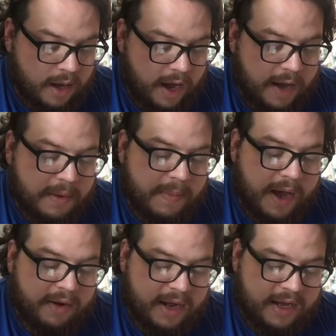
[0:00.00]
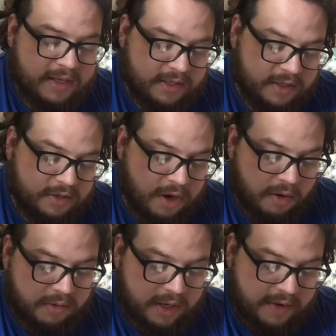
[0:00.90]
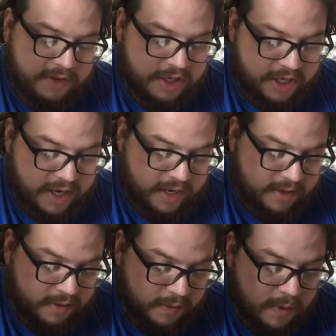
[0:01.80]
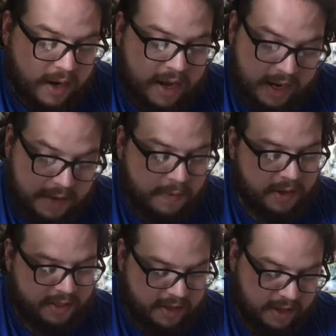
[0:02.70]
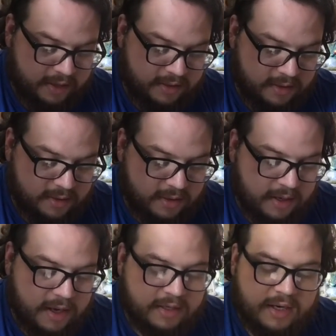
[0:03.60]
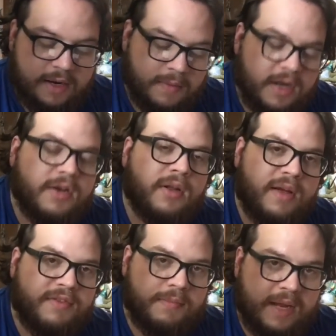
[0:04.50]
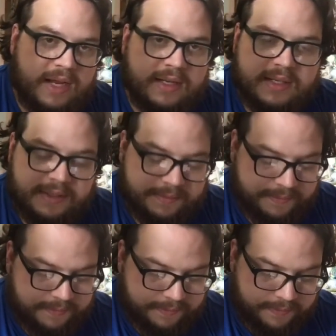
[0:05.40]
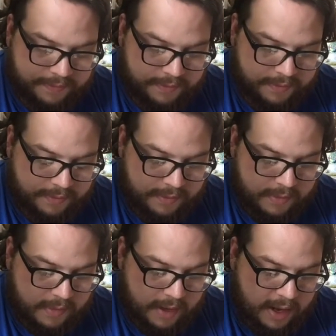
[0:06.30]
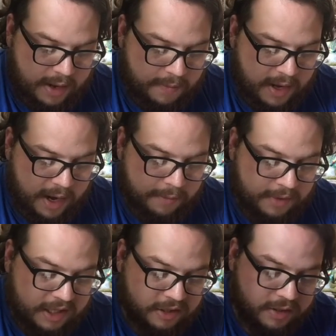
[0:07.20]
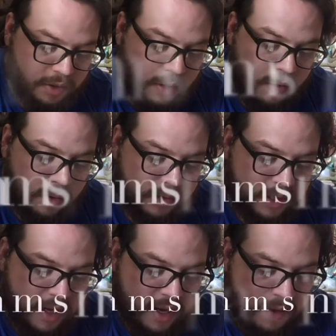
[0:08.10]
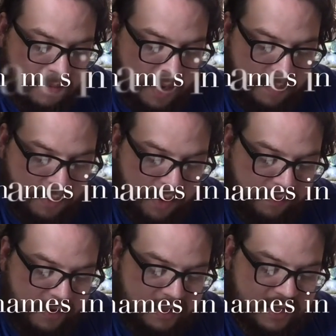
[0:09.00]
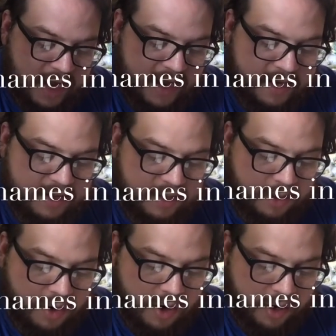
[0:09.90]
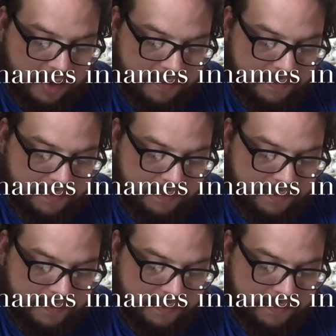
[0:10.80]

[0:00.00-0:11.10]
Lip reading: I'm about as don't give a shit what anyone thinks as anyone you'll ever meet. And when I reach to hold my boyfriend's hand in the car,